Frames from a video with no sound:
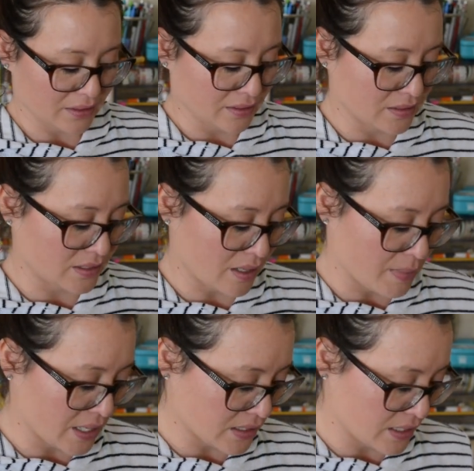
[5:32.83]
It's
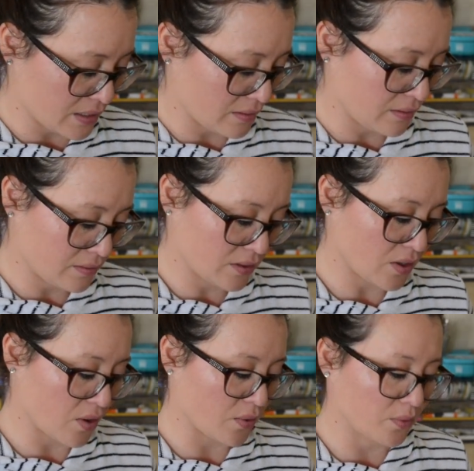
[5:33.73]
amazing, you
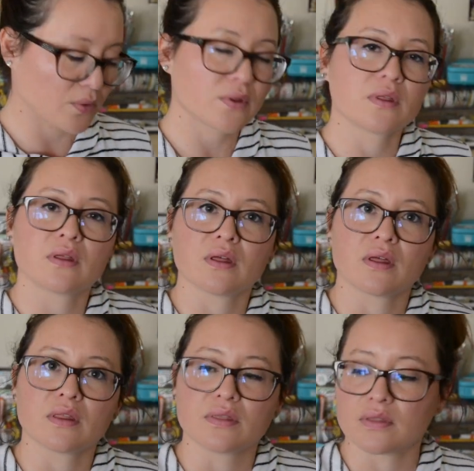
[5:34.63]
know,
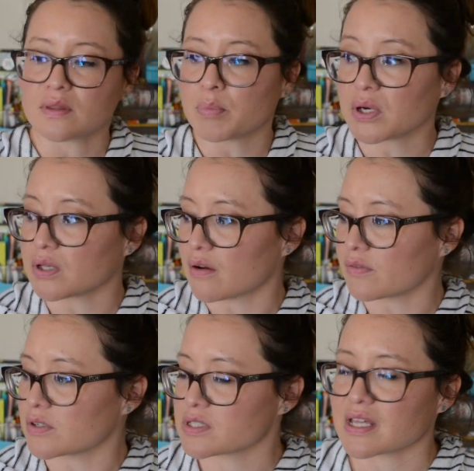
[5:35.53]
the book
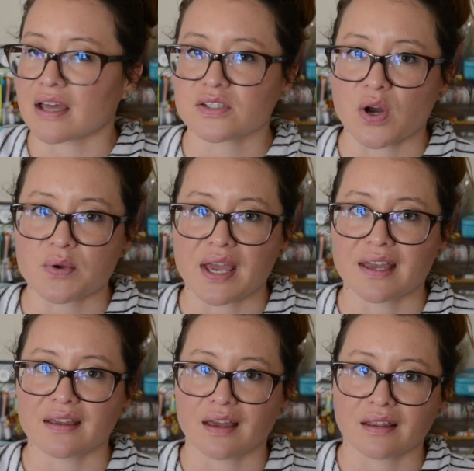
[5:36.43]
lovers that
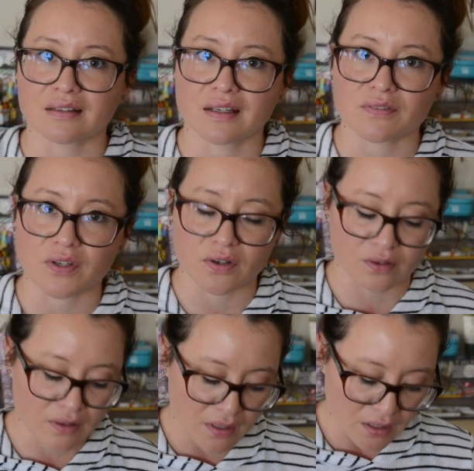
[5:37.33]
donate and give their
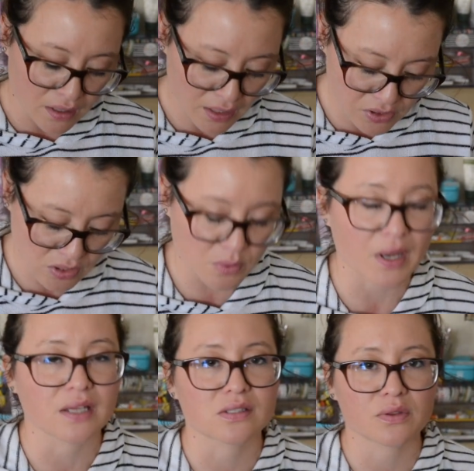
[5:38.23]
collections
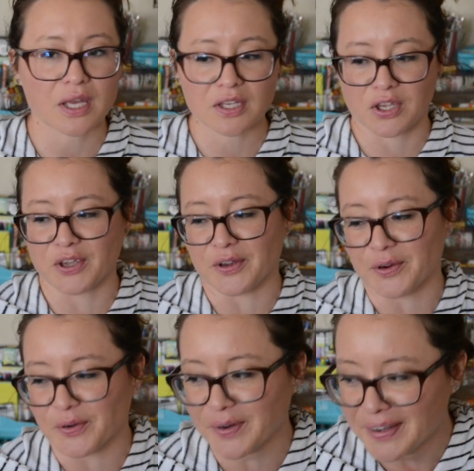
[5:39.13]
away, so thank
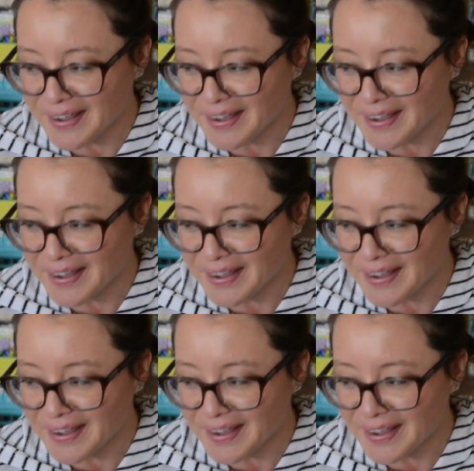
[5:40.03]
you.